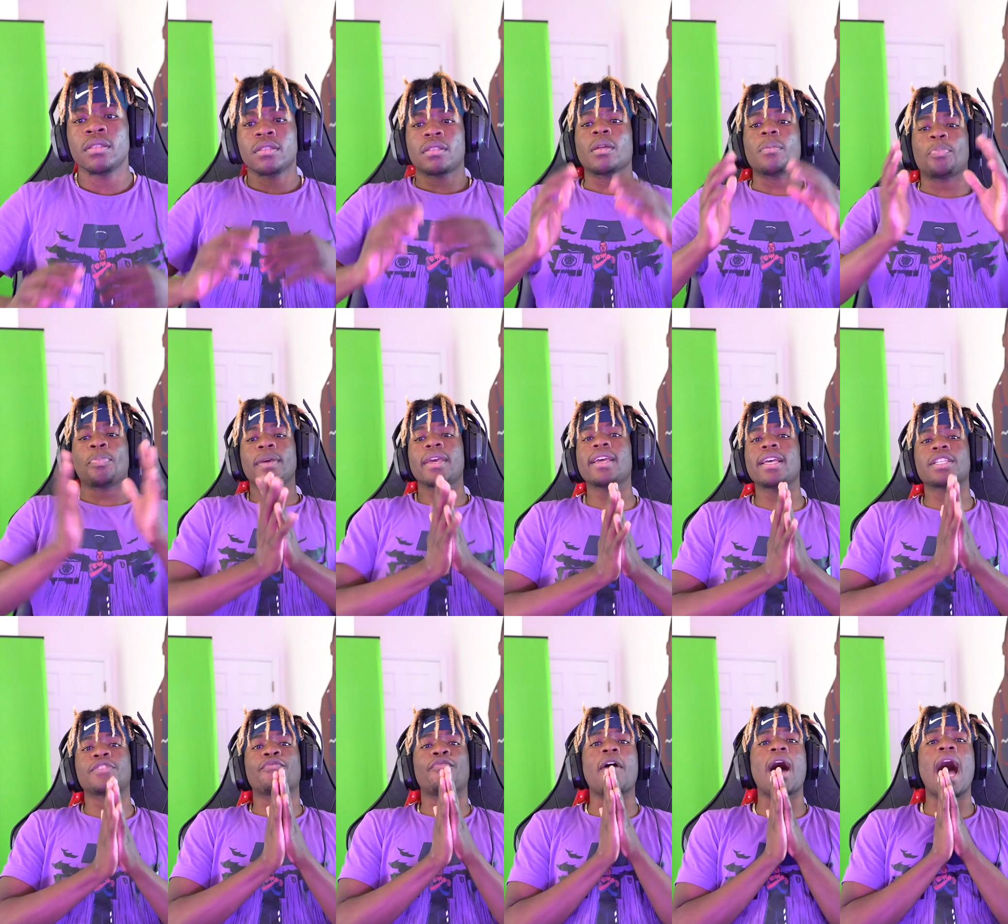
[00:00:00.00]
The
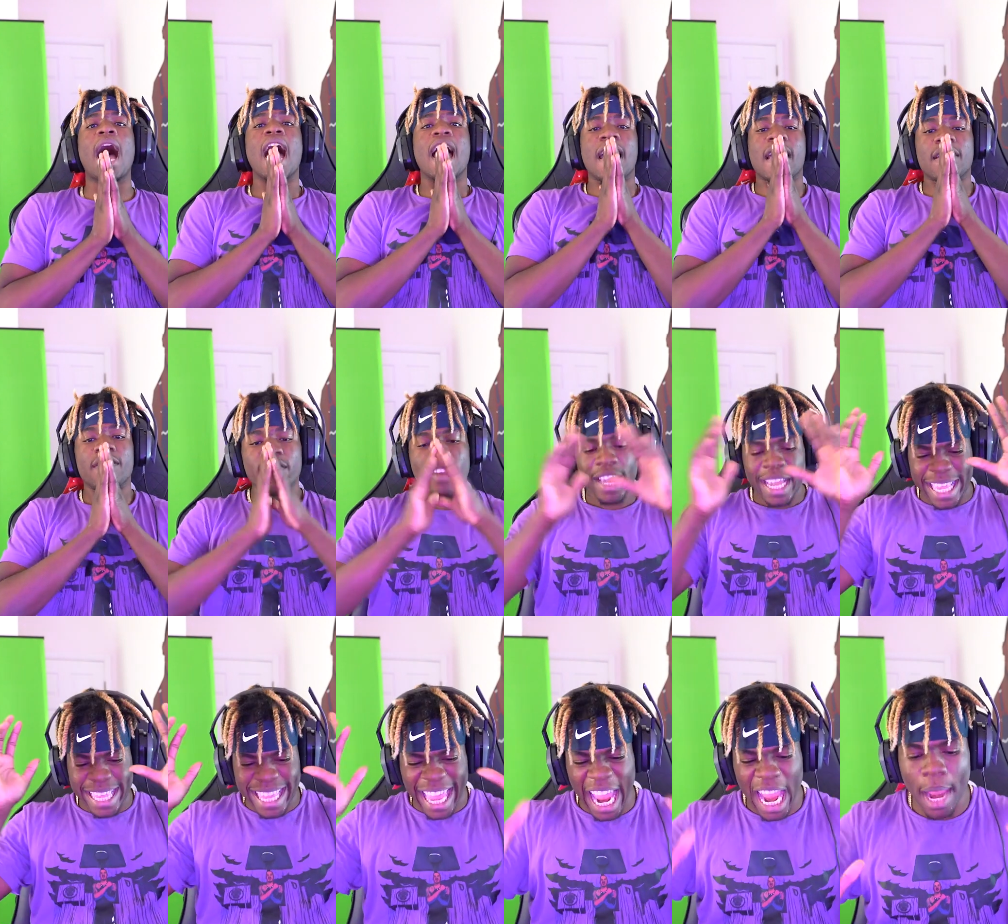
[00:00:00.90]
PS5,
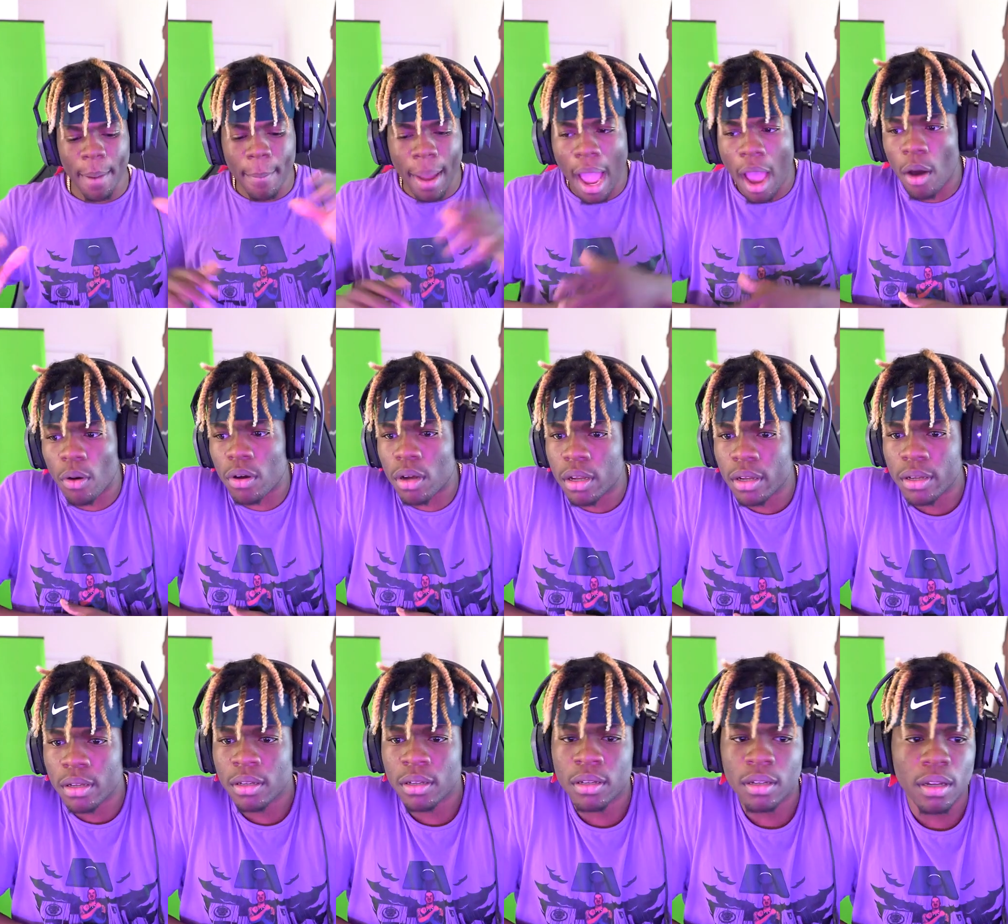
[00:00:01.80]
it came out,
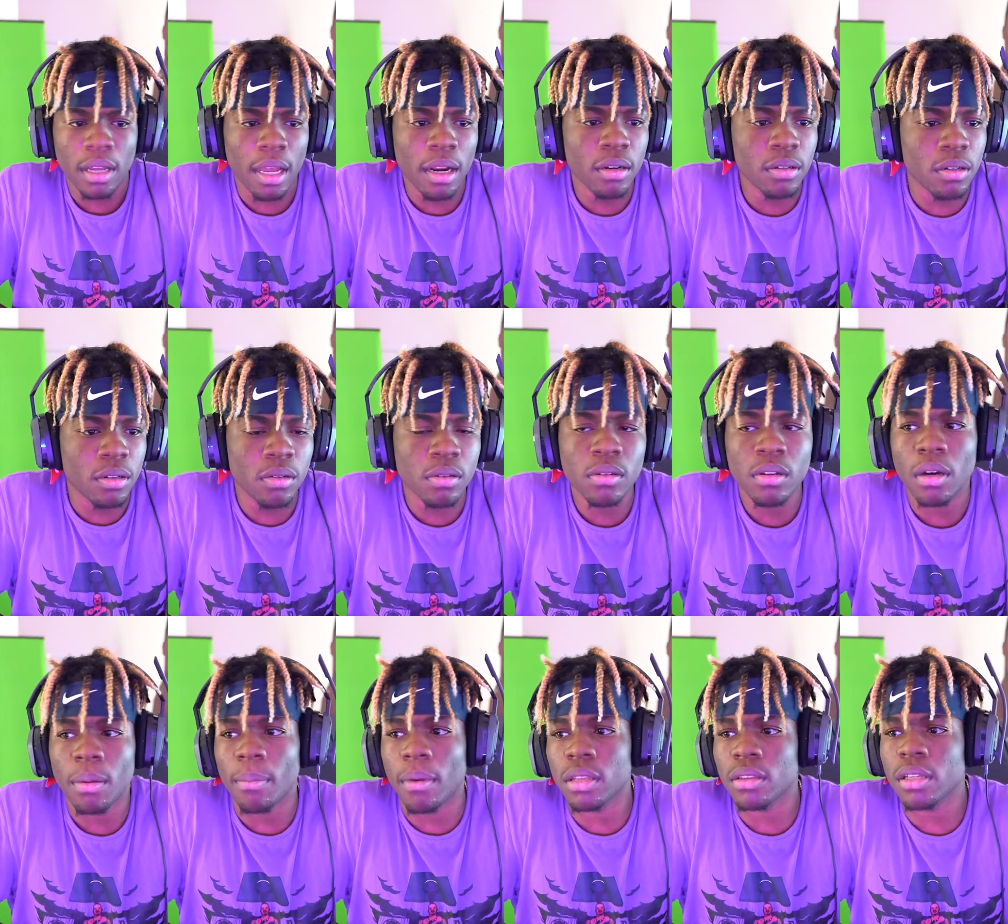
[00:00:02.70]
I don't know,
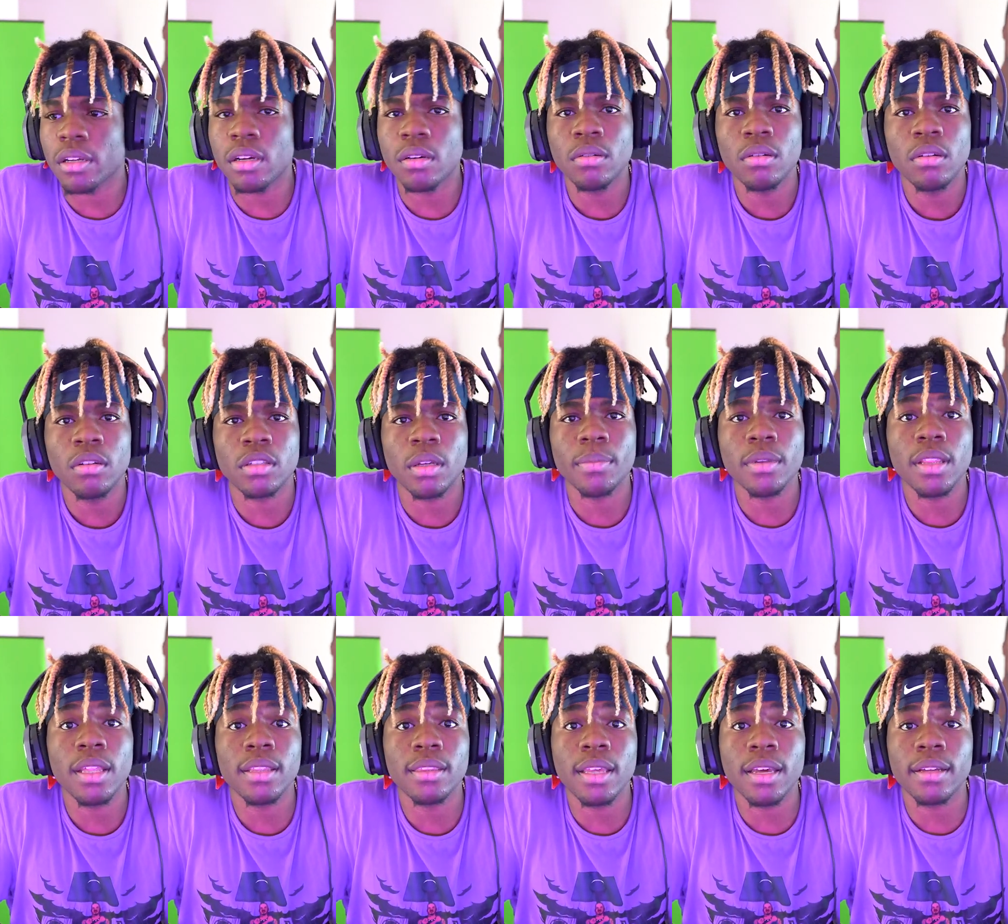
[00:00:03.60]
a month ago, something
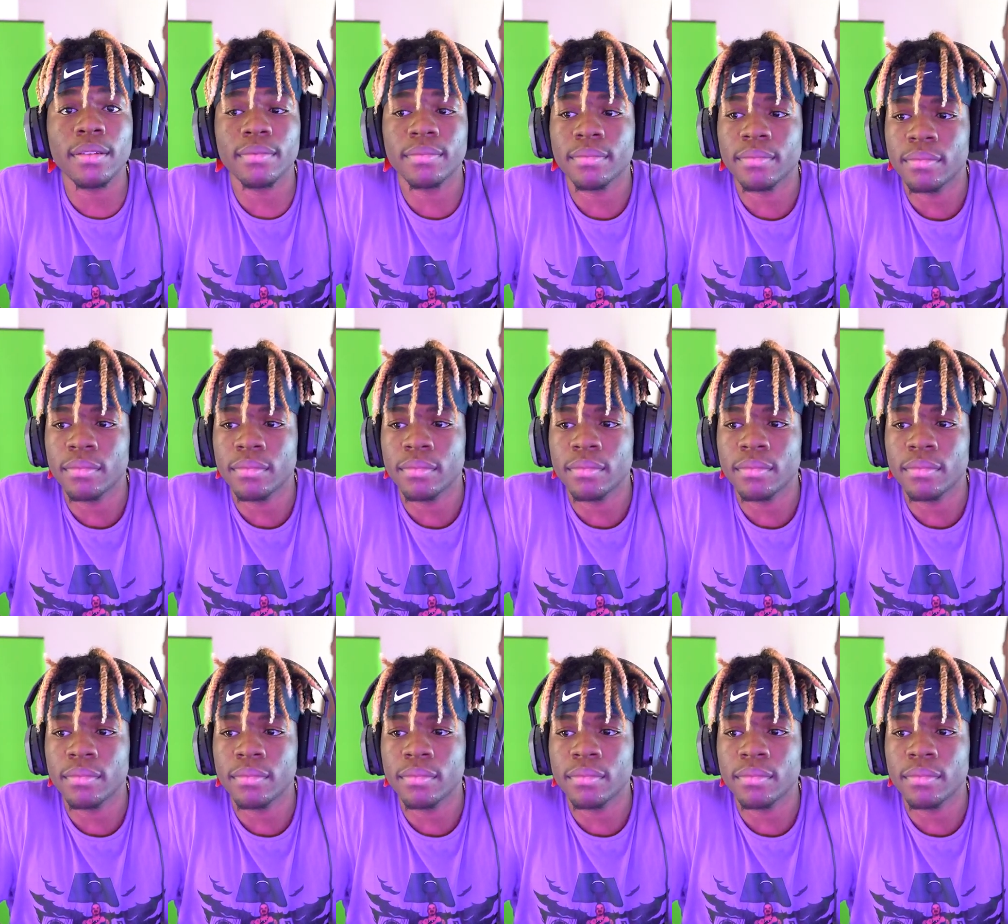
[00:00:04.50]
like that.